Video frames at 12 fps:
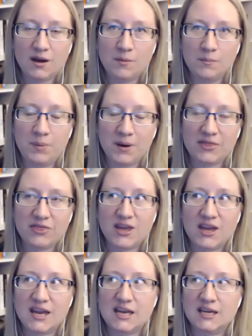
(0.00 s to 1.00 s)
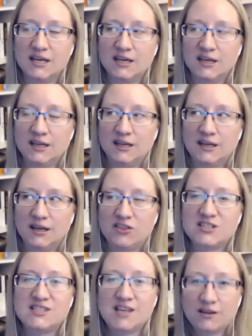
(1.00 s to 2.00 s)
But the
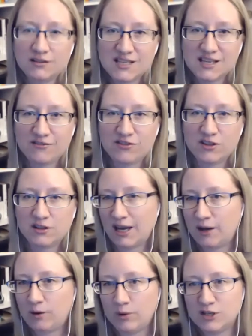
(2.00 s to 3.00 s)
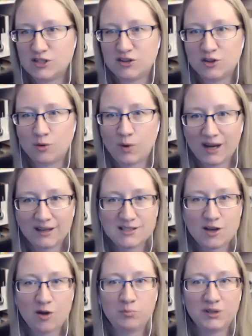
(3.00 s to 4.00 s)
subtlety of the language and the way it's
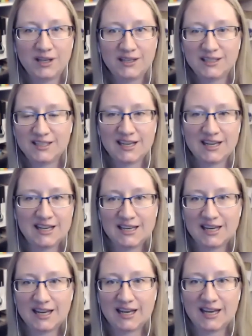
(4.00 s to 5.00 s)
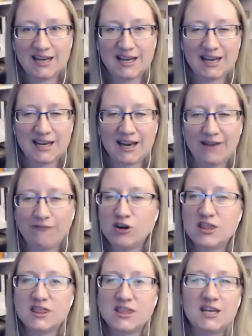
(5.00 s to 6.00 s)
all blended in,
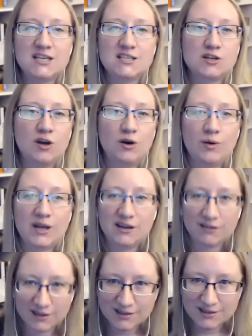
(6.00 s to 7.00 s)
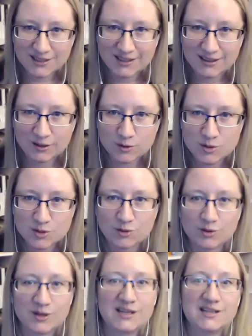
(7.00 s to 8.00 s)
everything is coherent in those
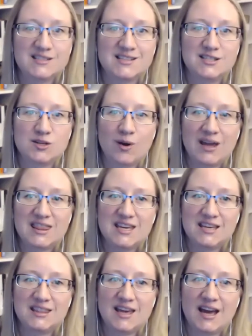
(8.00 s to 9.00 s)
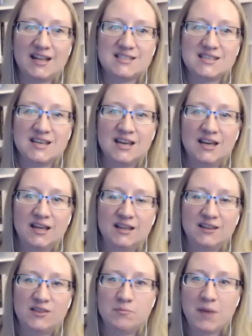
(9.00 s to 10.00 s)
stories. And so I think that's
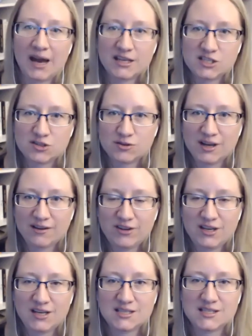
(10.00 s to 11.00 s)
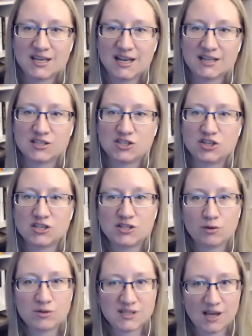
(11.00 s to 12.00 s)
the mastery of it, is it's just
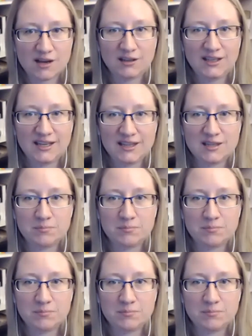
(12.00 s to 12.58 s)
so subtly in the